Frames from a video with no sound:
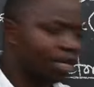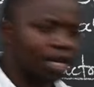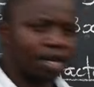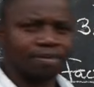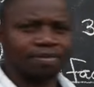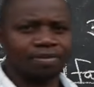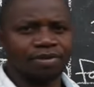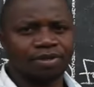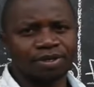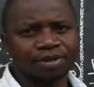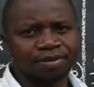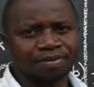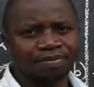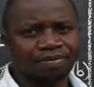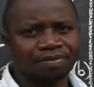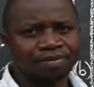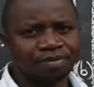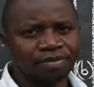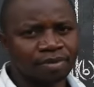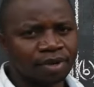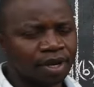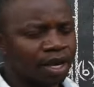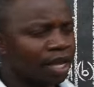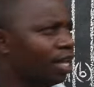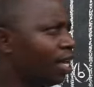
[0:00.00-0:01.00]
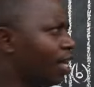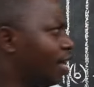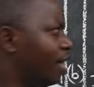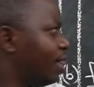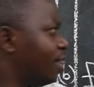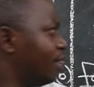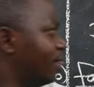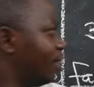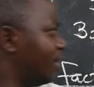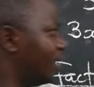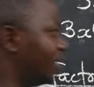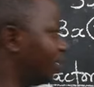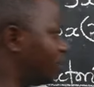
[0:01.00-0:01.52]
terms.
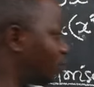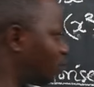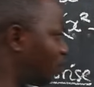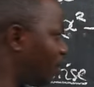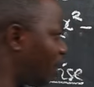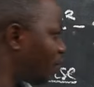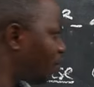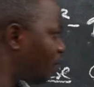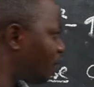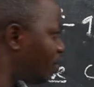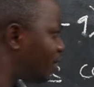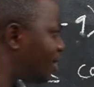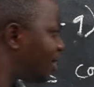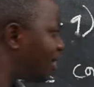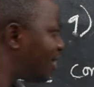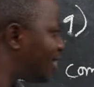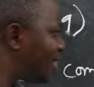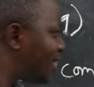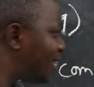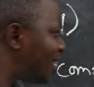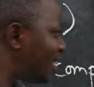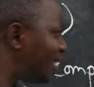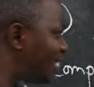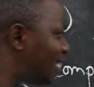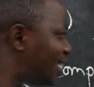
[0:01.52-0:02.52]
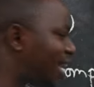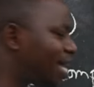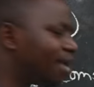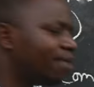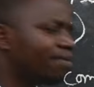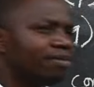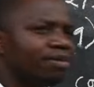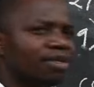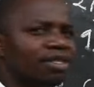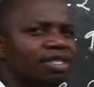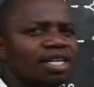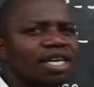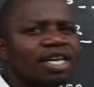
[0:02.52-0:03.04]
This one with the 3
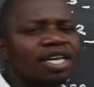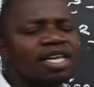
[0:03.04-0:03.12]
terms